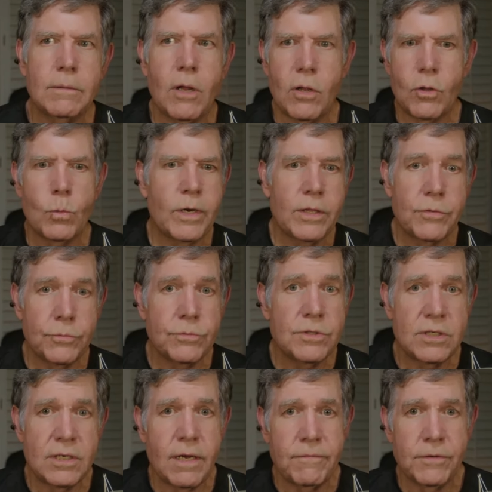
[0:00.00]
all the way through
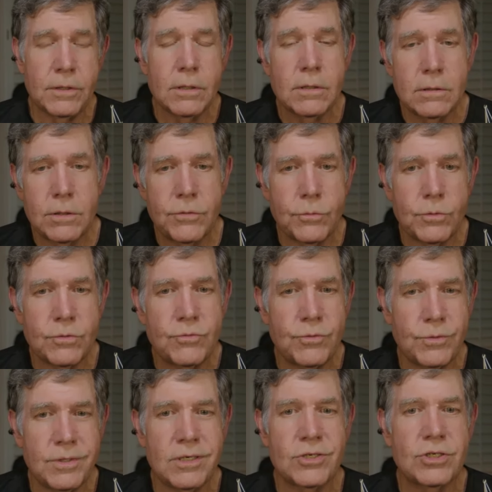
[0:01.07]
7, through the
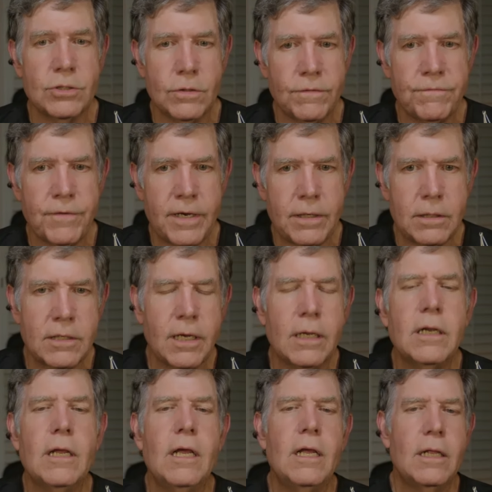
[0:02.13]
traditional Final Cut.